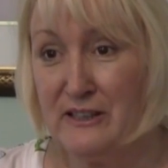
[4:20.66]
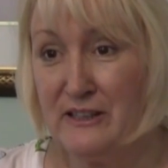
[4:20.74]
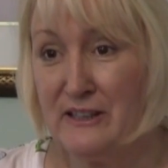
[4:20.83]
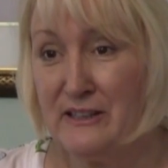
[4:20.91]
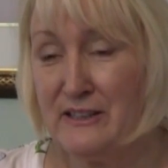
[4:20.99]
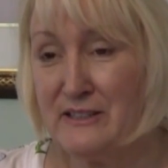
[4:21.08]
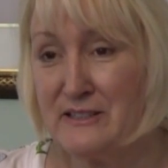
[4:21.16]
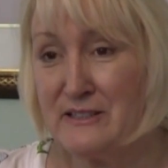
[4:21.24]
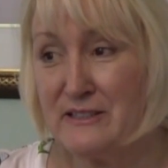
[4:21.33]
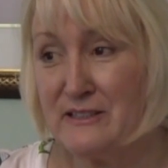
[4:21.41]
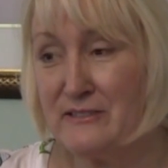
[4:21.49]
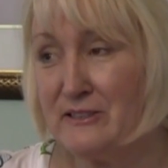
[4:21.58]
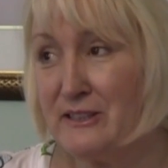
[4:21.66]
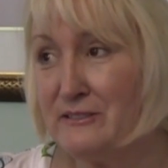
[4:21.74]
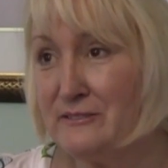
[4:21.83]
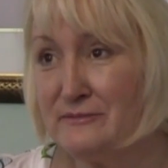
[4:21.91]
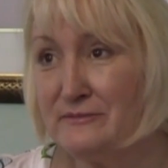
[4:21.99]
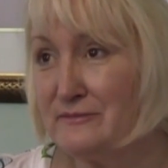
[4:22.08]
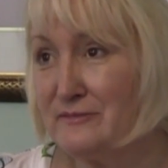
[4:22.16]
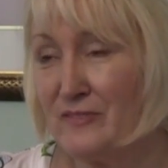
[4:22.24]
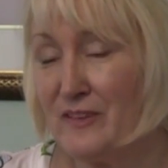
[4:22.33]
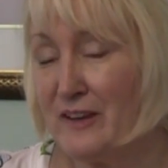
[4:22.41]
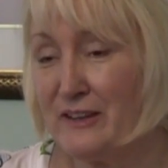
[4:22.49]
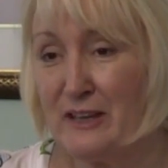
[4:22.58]
And I said, "Well,
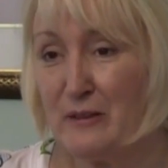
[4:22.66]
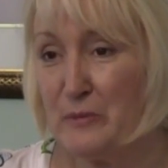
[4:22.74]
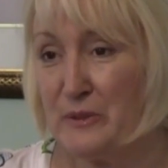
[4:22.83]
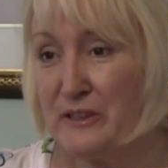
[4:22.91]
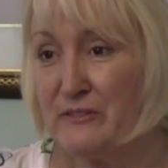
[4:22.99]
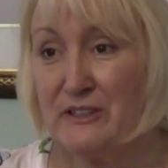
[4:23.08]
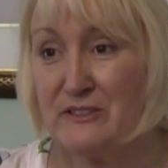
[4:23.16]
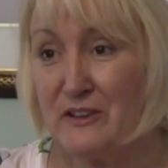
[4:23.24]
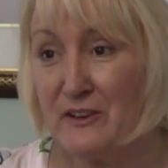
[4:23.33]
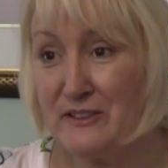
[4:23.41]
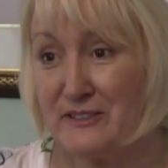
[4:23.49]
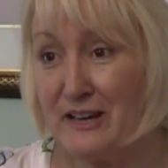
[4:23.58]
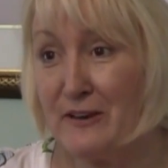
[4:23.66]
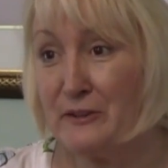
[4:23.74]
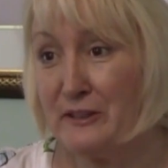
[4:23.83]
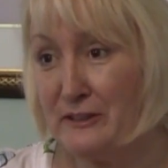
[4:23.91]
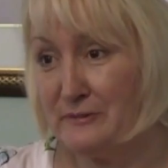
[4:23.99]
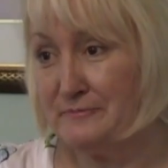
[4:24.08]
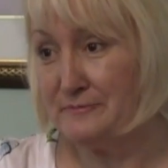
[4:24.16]
I can't believe that's all that's out there."